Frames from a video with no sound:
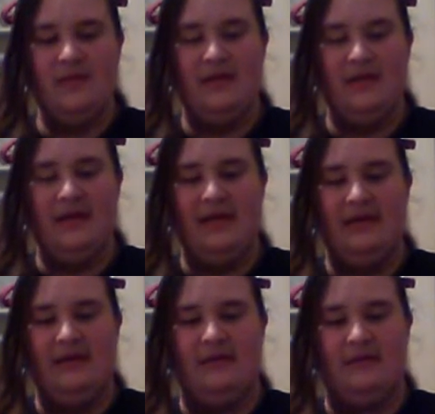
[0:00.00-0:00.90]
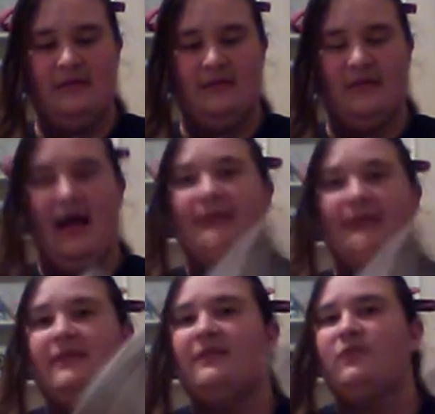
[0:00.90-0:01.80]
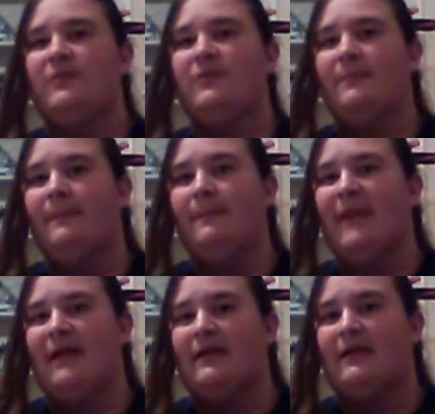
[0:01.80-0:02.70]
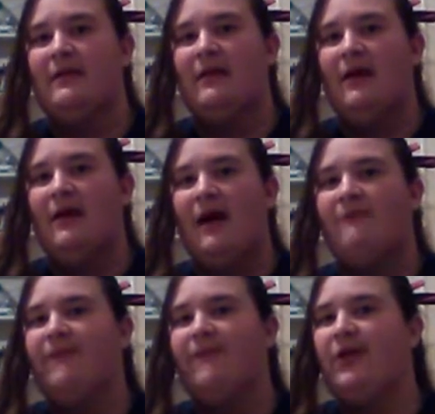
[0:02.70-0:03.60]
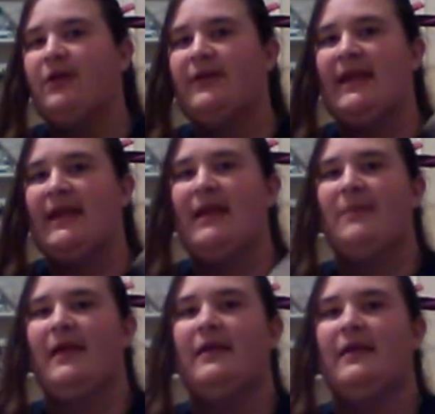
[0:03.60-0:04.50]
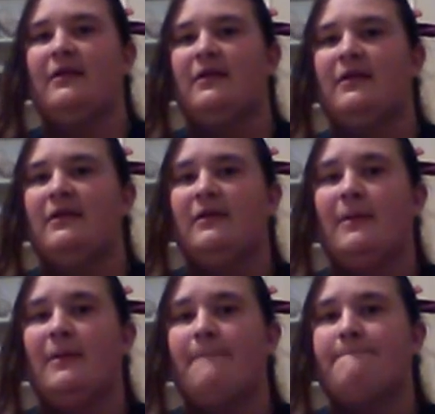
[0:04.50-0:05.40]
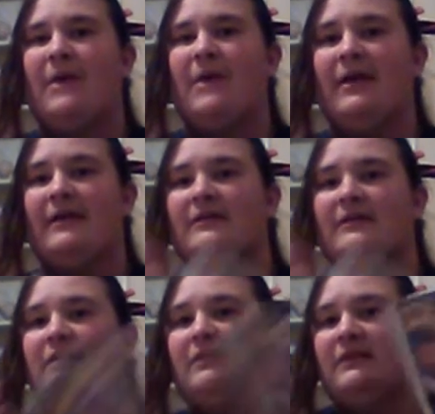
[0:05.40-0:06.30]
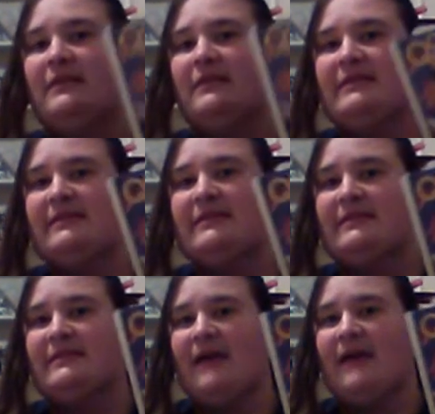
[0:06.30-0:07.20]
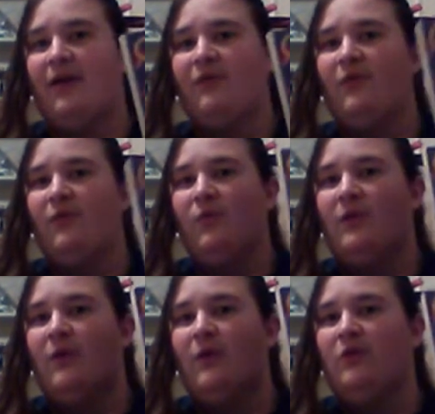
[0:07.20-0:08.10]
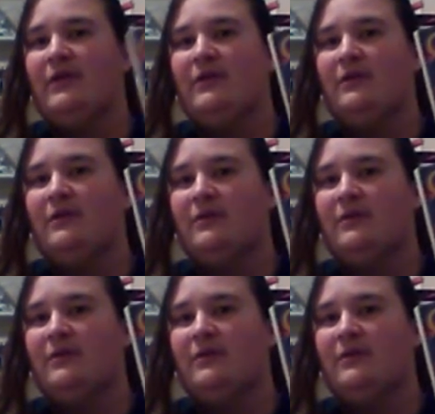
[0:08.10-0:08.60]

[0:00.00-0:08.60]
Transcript: It is, I think this would make a very good anime, but this itself would only